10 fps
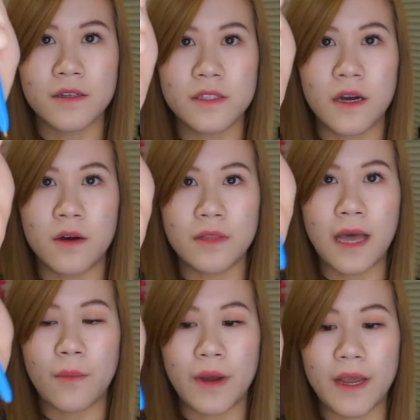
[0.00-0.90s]
So
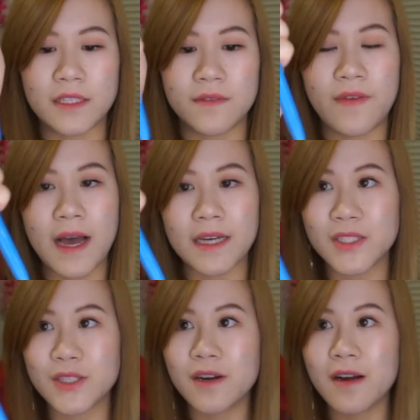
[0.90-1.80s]
that way it's
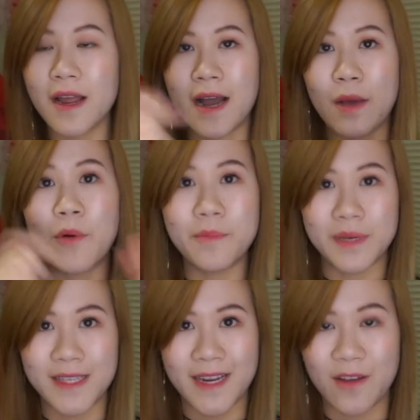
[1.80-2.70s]
faster and I won't
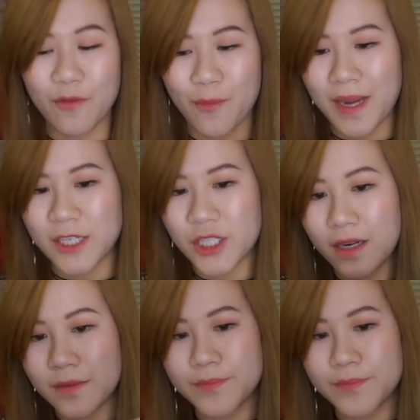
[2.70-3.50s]
miss any information.